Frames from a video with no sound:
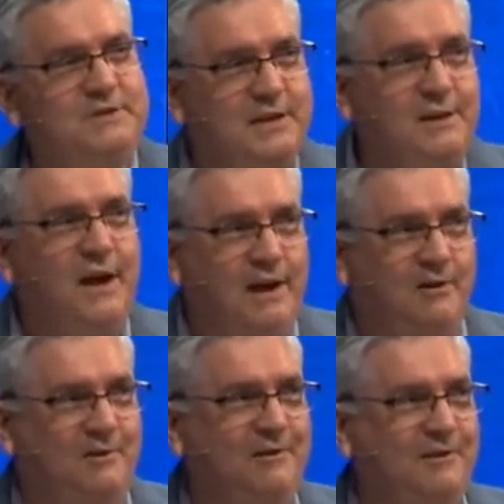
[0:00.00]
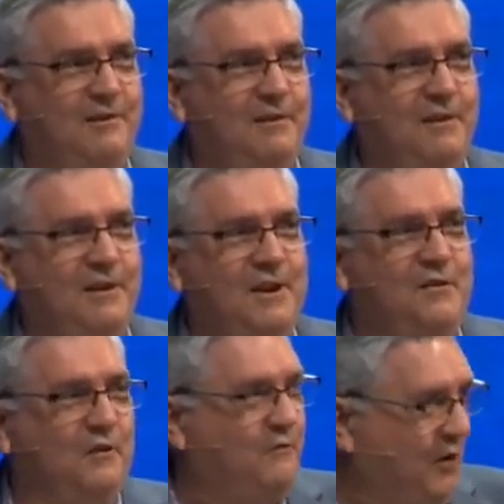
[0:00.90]
Tyndale,
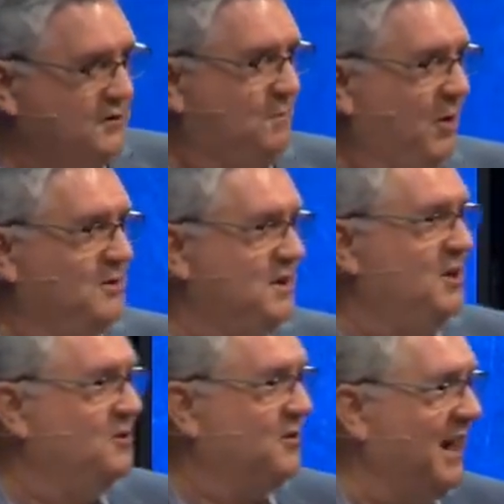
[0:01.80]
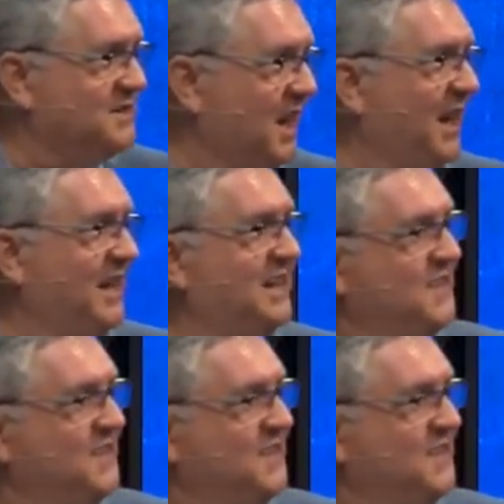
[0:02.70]
the first person who translated in